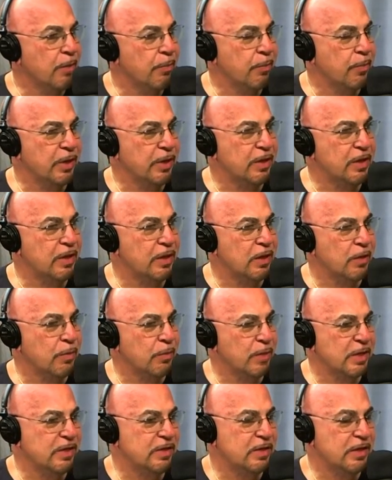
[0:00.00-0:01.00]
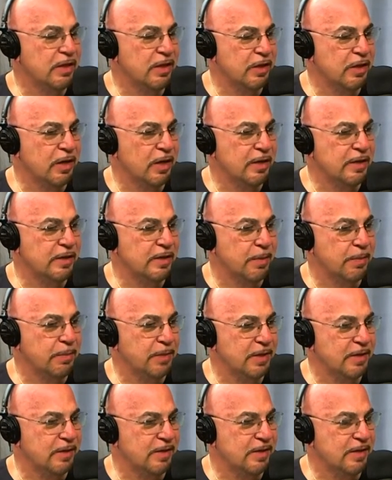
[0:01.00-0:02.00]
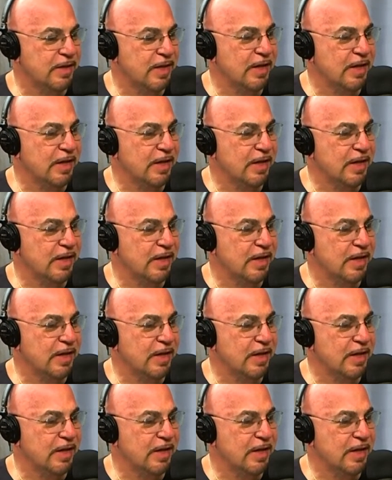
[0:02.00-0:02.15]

But the, you know, basically, the concept is,